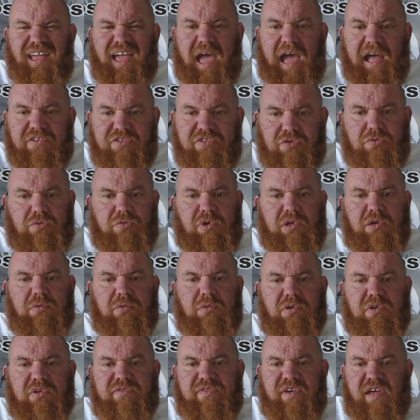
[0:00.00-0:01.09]
actual real
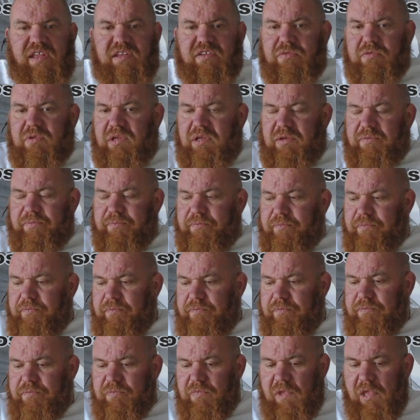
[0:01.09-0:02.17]
world events with
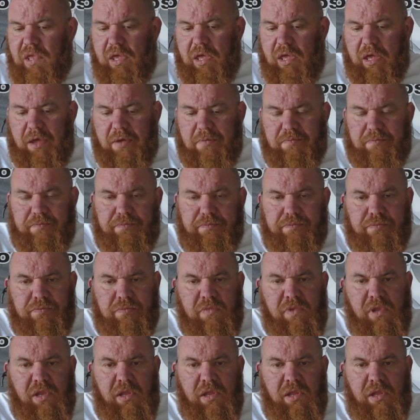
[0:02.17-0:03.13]
it. Um,